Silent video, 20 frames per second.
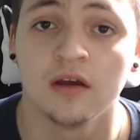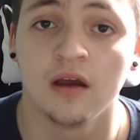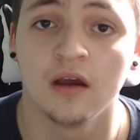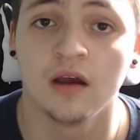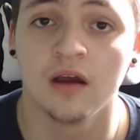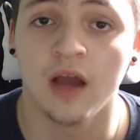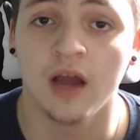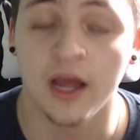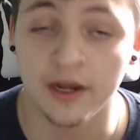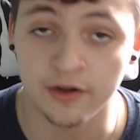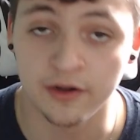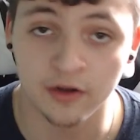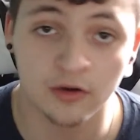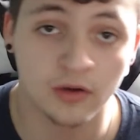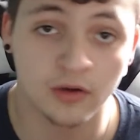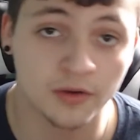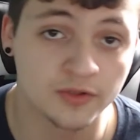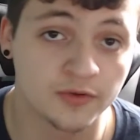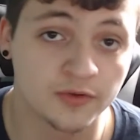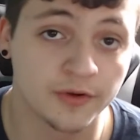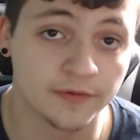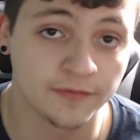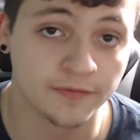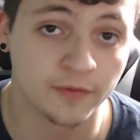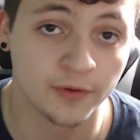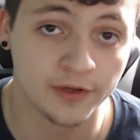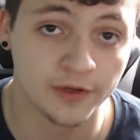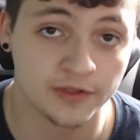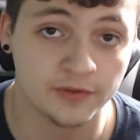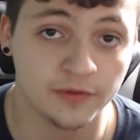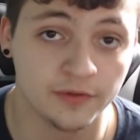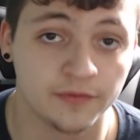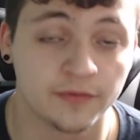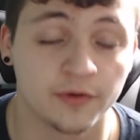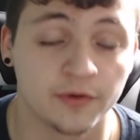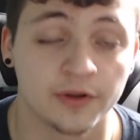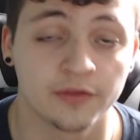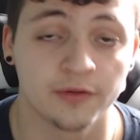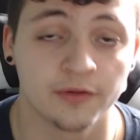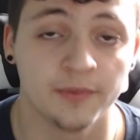I know I was going 42 to
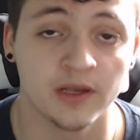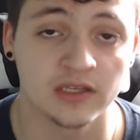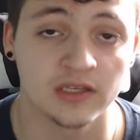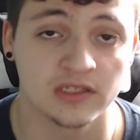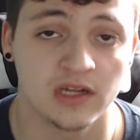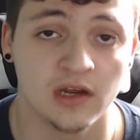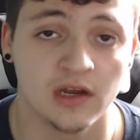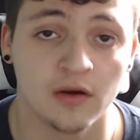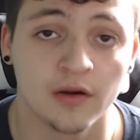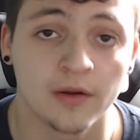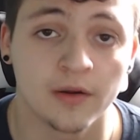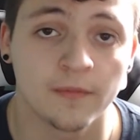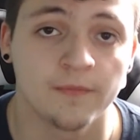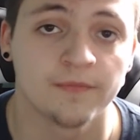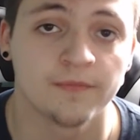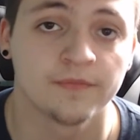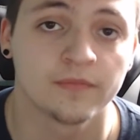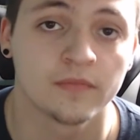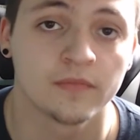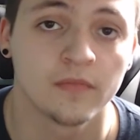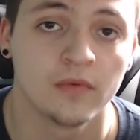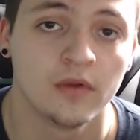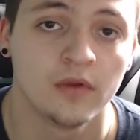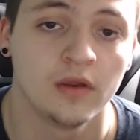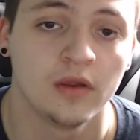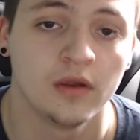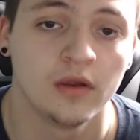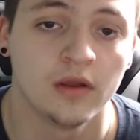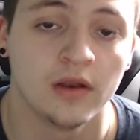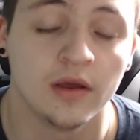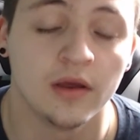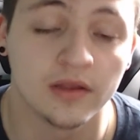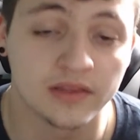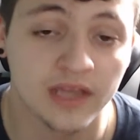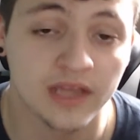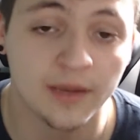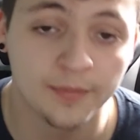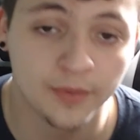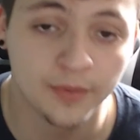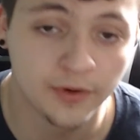43 miles an hour. Now at
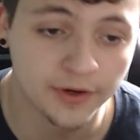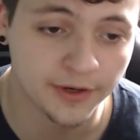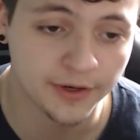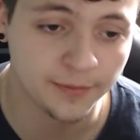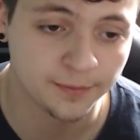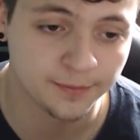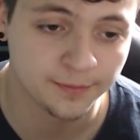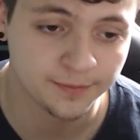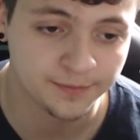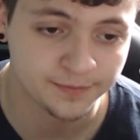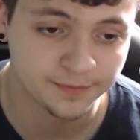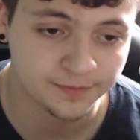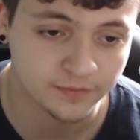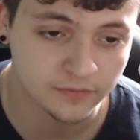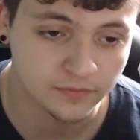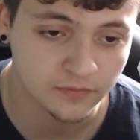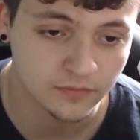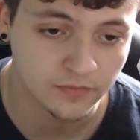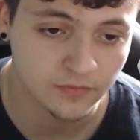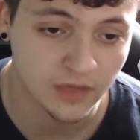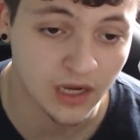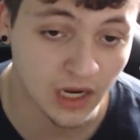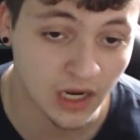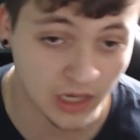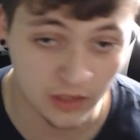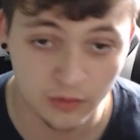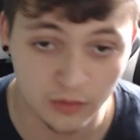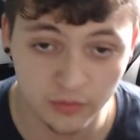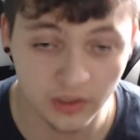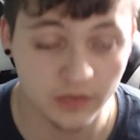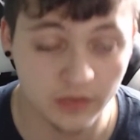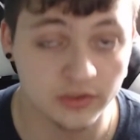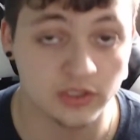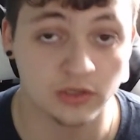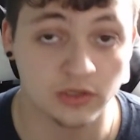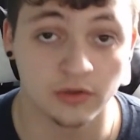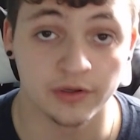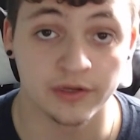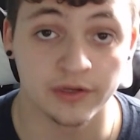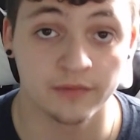that point, I knew what I was
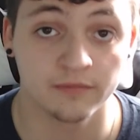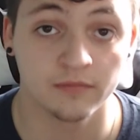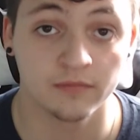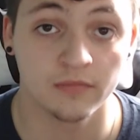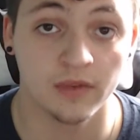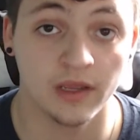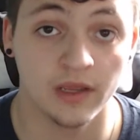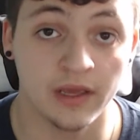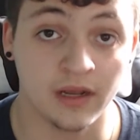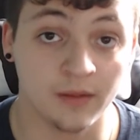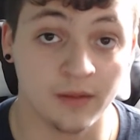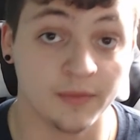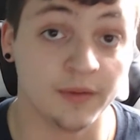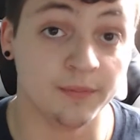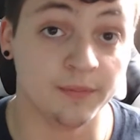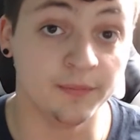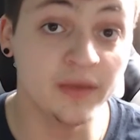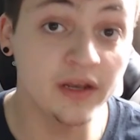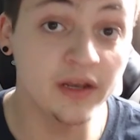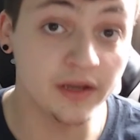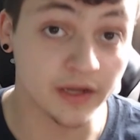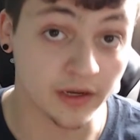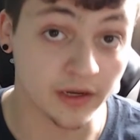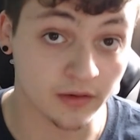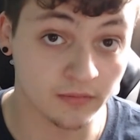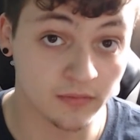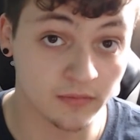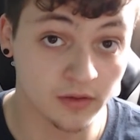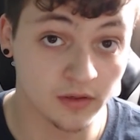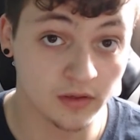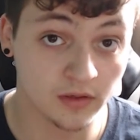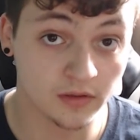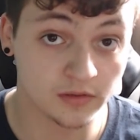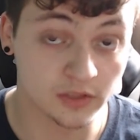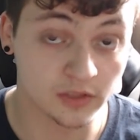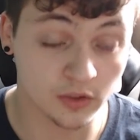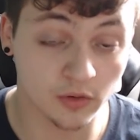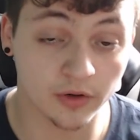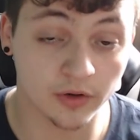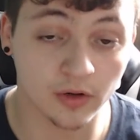going, and I'm admitting to
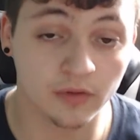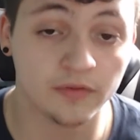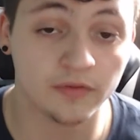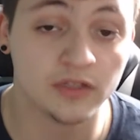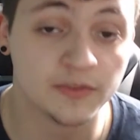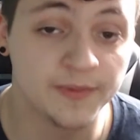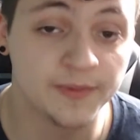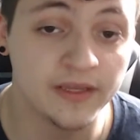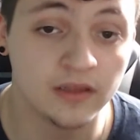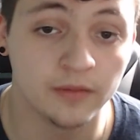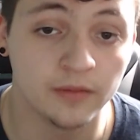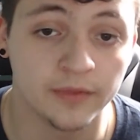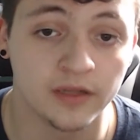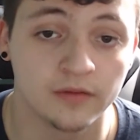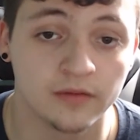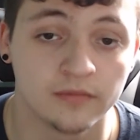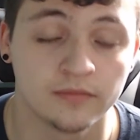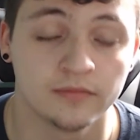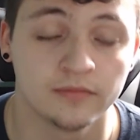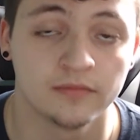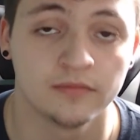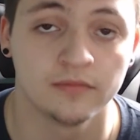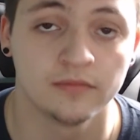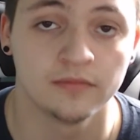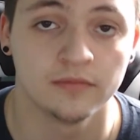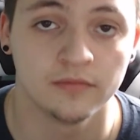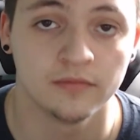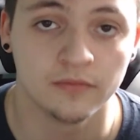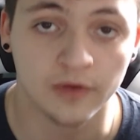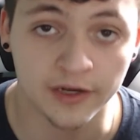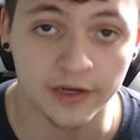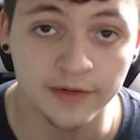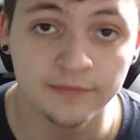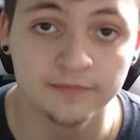going over the speed limit, right?